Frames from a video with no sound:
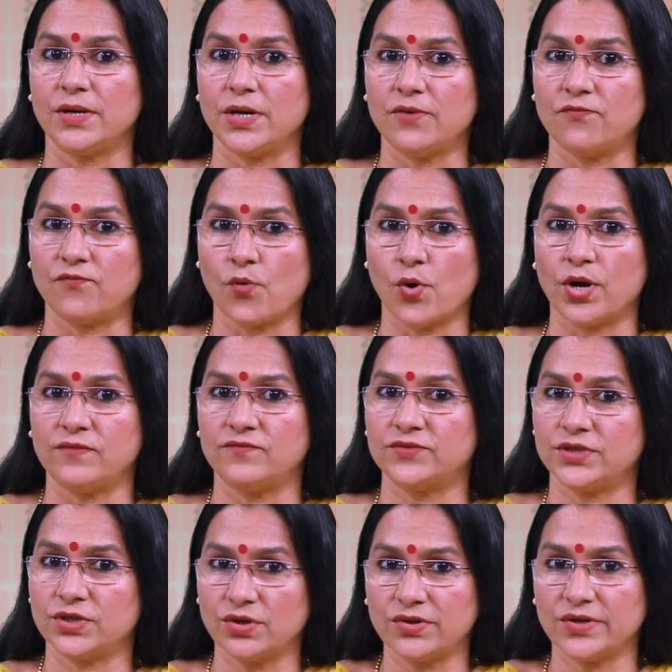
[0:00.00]
evolve
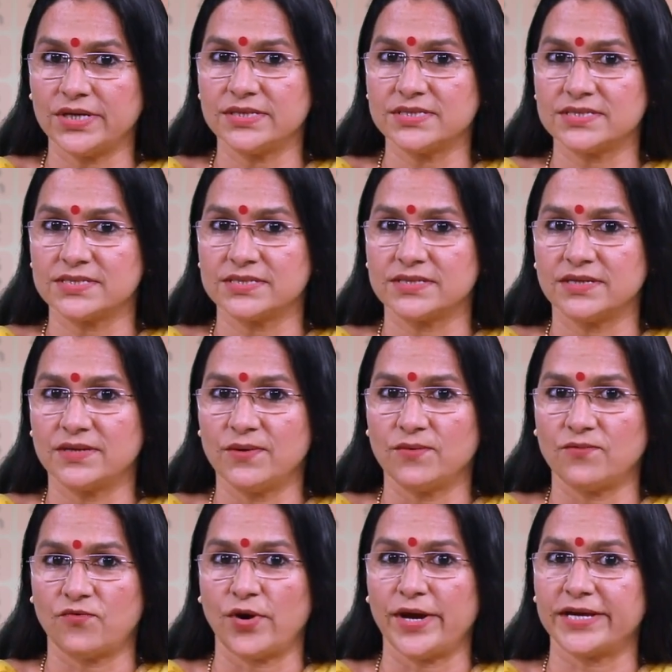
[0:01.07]
theories
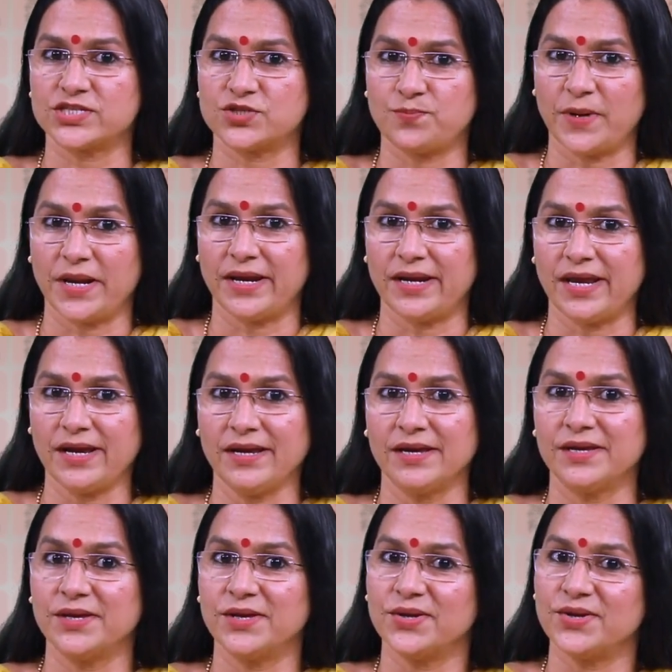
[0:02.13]
for explaining
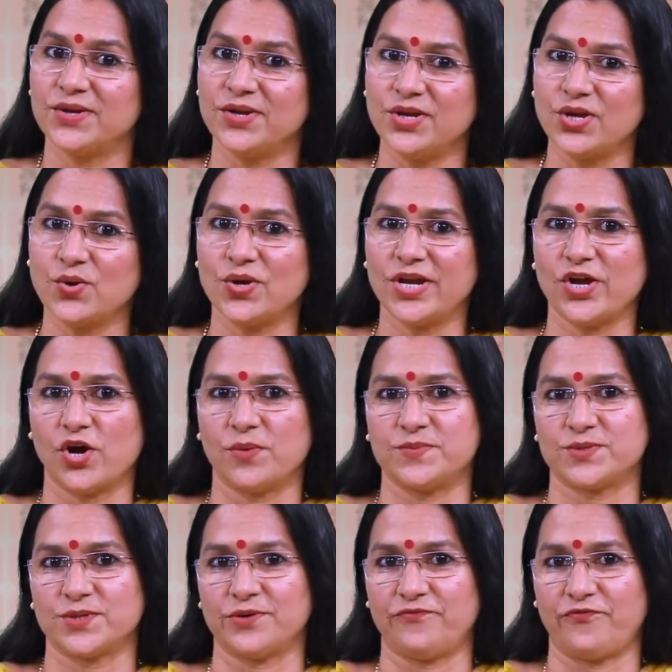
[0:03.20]
newly
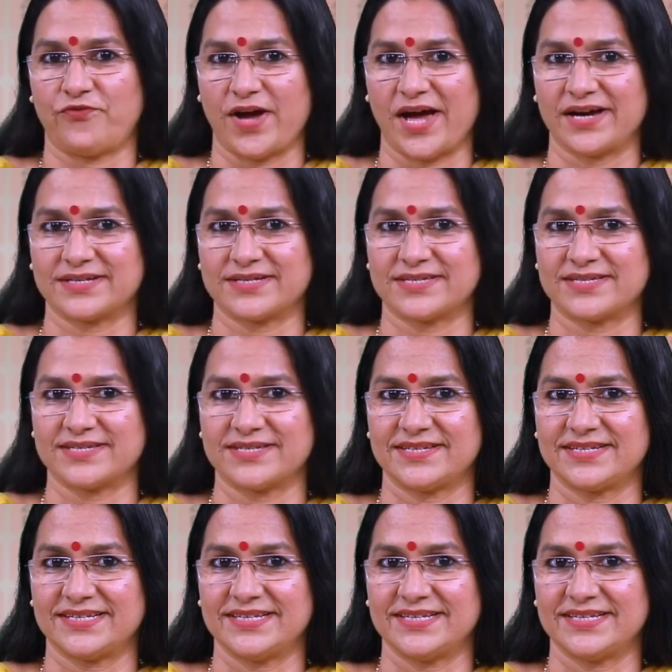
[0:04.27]
observed facts.